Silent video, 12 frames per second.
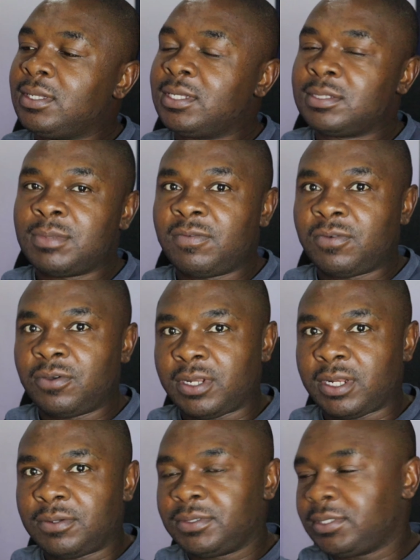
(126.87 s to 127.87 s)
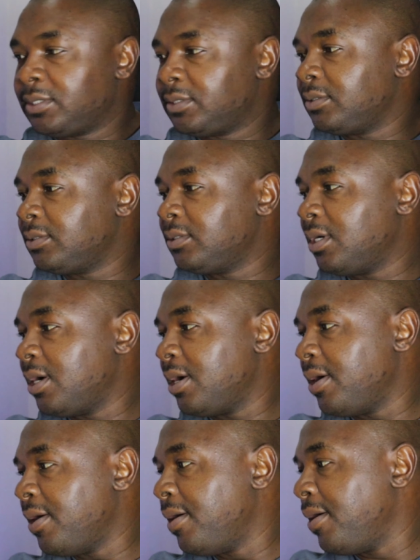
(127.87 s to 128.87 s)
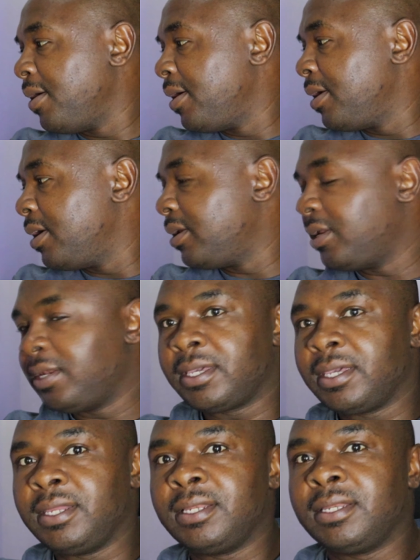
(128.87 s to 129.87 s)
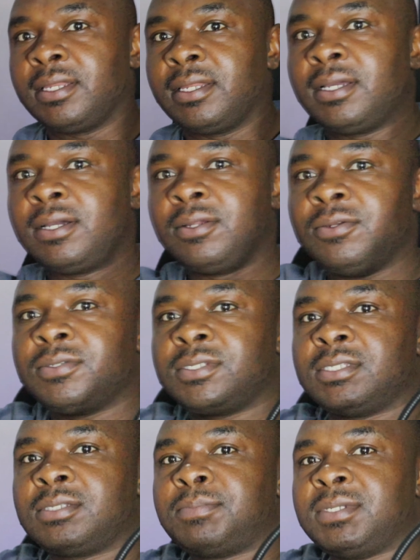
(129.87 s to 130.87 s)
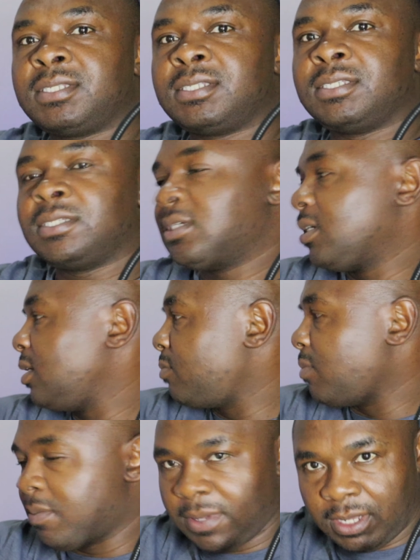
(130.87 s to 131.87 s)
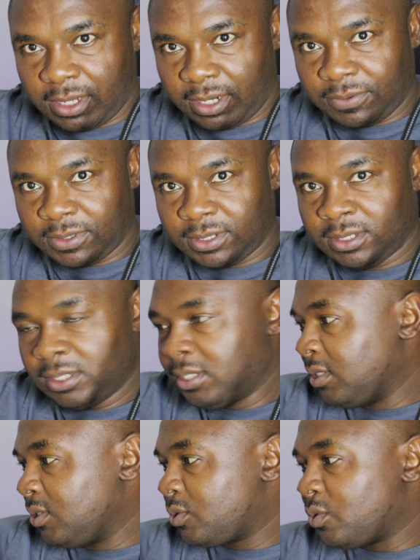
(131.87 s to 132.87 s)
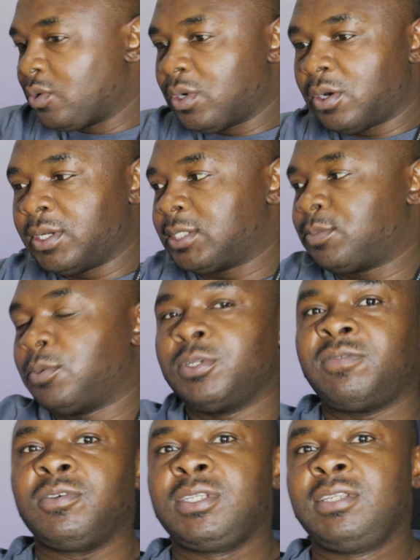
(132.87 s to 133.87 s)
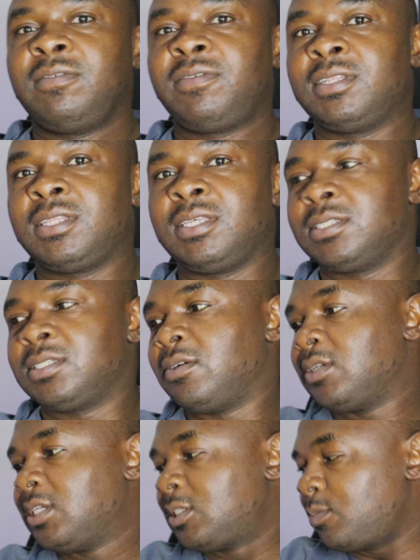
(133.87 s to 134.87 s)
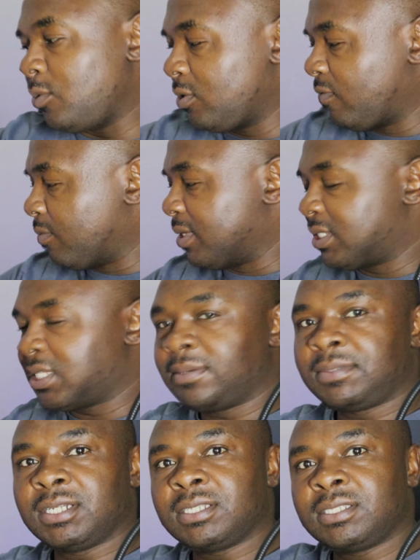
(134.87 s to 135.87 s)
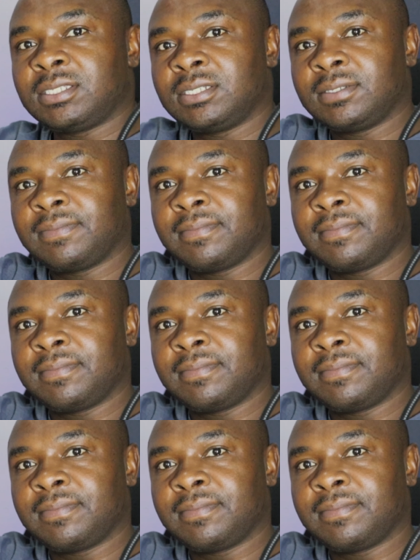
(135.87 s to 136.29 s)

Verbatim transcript: as my foreground and then again I'll use this PC as my background so I'll expose for different things I'll expose for my subject